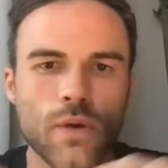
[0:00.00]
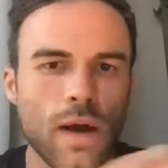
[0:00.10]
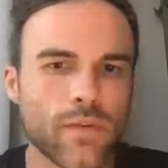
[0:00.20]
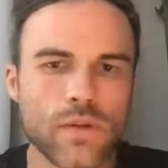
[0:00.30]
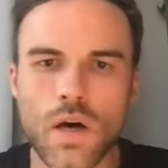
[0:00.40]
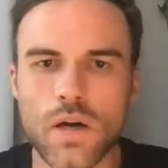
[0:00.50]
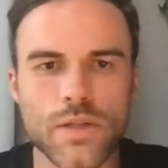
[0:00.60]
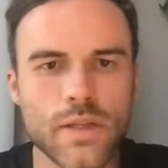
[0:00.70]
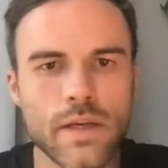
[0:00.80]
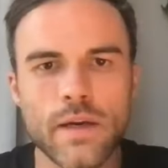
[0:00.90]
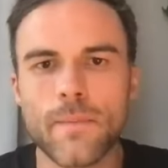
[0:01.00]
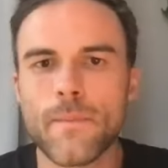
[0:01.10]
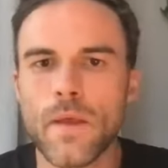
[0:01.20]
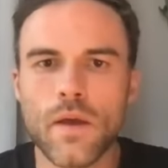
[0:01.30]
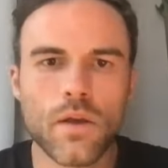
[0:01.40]
You haven't touched it.
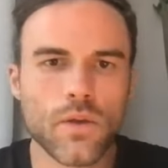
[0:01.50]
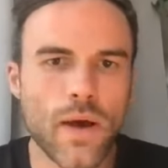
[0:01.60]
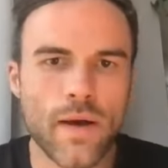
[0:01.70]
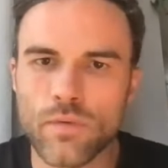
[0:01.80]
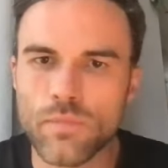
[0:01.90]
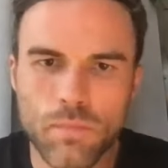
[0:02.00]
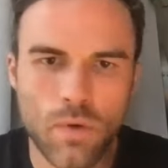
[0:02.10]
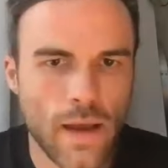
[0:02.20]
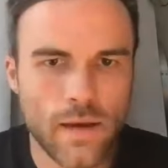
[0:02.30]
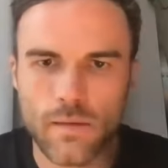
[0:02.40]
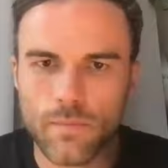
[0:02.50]
You haven't like